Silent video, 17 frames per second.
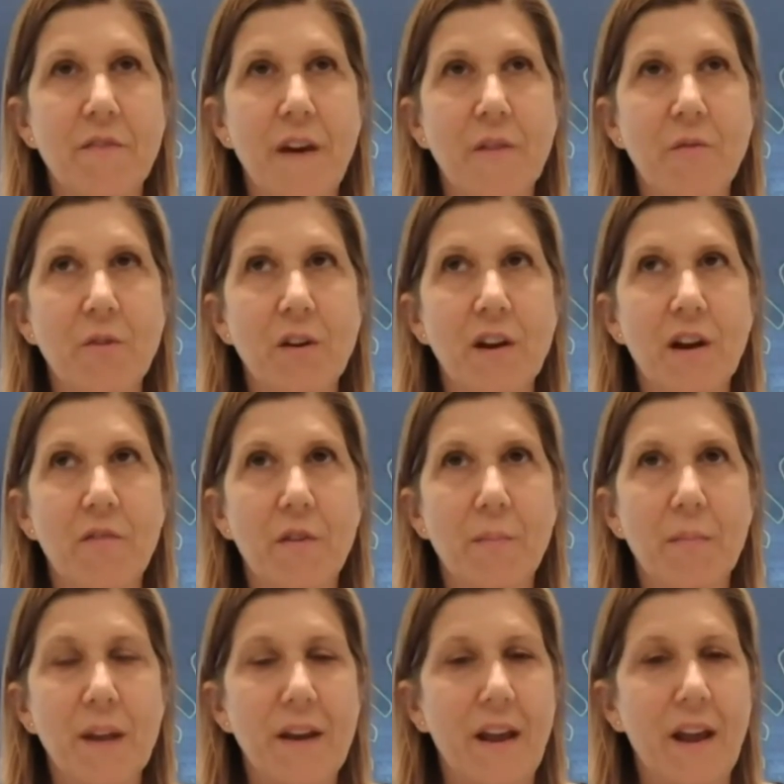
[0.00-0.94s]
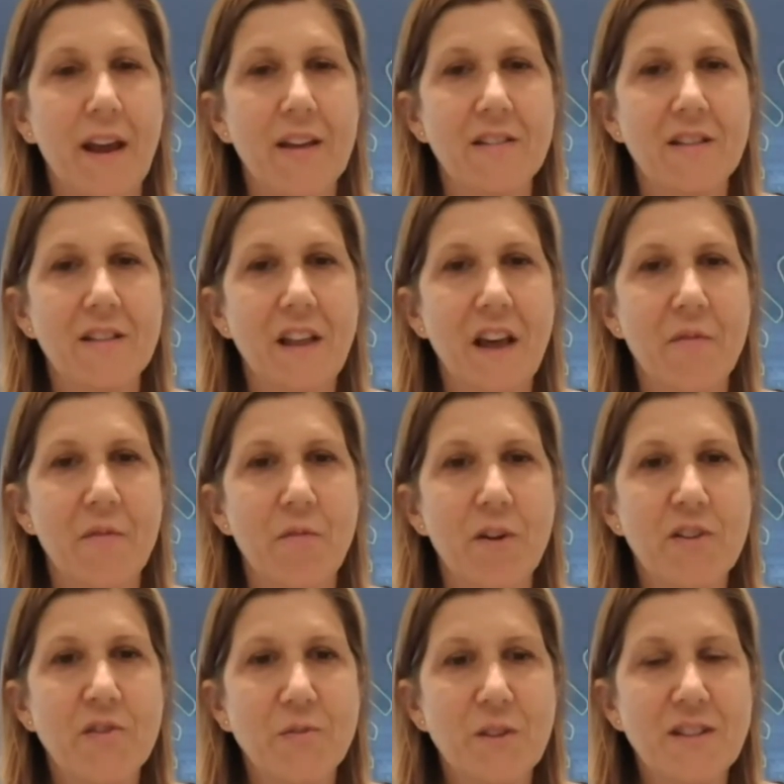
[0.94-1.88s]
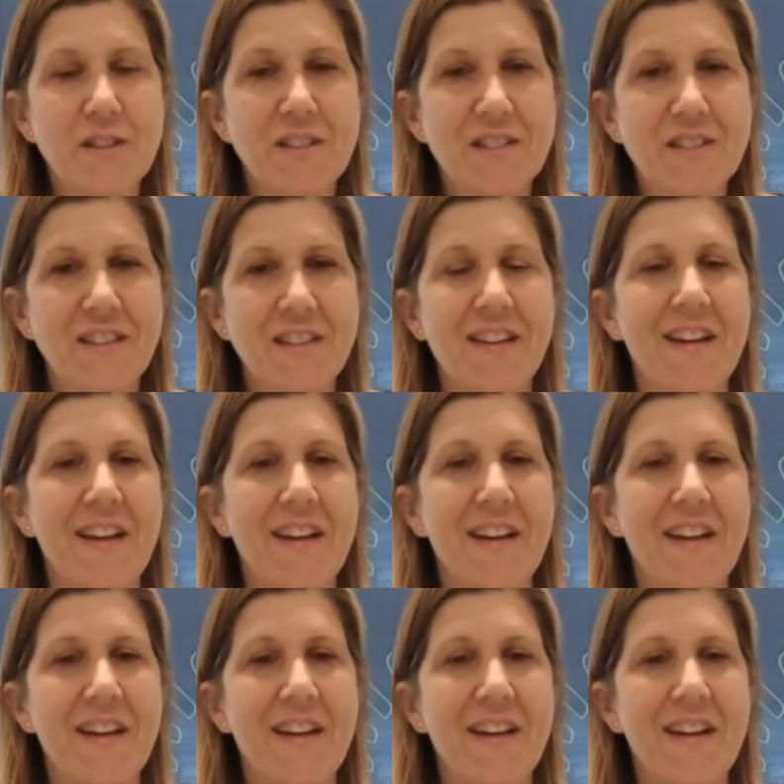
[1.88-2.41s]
federal government has a lot of resources.